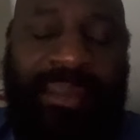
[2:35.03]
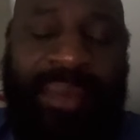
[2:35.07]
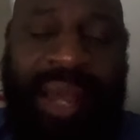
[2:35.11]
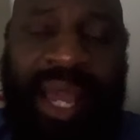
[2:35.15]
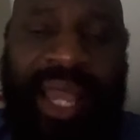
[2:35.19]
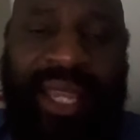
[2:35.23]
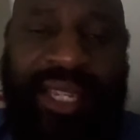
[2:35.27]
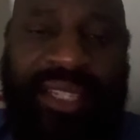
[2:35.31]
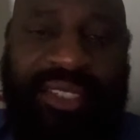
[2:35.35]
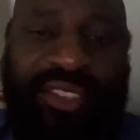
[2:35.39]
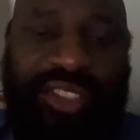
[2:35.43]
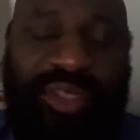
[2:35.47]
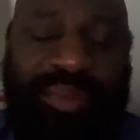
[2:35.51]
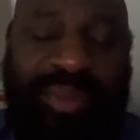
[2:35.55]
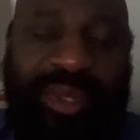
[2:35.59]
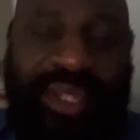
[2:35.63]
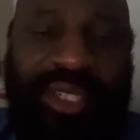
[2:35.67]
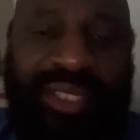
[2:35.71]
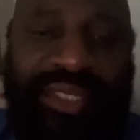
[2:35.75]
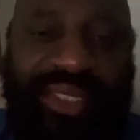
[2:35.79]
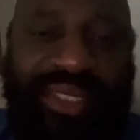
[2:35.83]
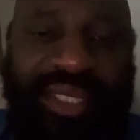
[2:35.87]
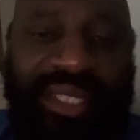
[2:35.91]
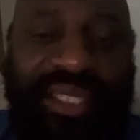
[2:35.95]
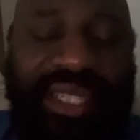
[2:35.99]
I a
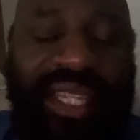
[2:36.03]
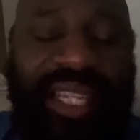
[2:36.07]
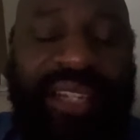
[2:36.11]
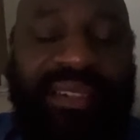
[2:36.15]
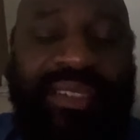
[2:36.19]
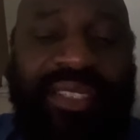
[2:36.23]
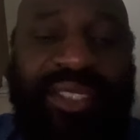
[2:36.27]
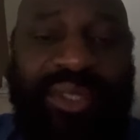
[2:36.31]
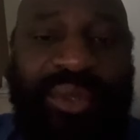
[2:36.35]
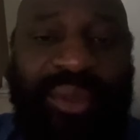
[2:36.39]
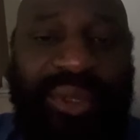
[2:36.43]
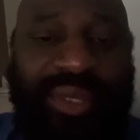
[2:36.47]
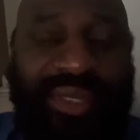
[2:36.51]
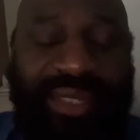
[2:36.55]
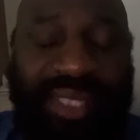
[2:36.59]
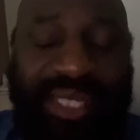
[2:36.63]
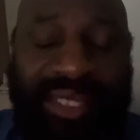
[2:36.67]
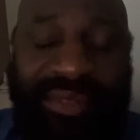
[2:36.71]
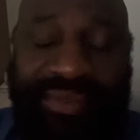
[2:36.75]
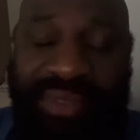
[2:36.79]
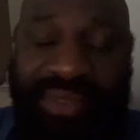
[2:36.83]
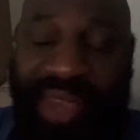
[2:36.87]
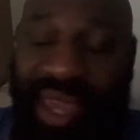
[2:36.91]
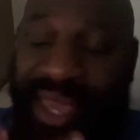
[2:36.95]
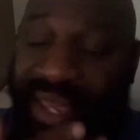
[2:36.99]
conspiracy theorist or is this
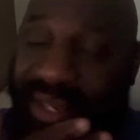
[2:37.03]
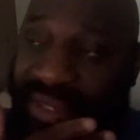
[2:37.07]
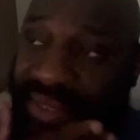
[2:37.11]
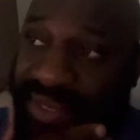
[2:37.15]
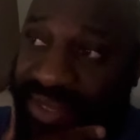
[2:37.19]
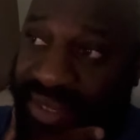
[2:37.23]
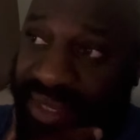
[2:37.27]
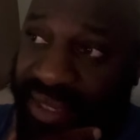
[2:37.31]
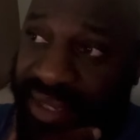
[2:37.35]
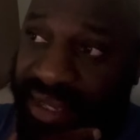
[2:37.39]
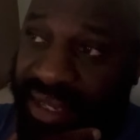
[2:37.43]
facts?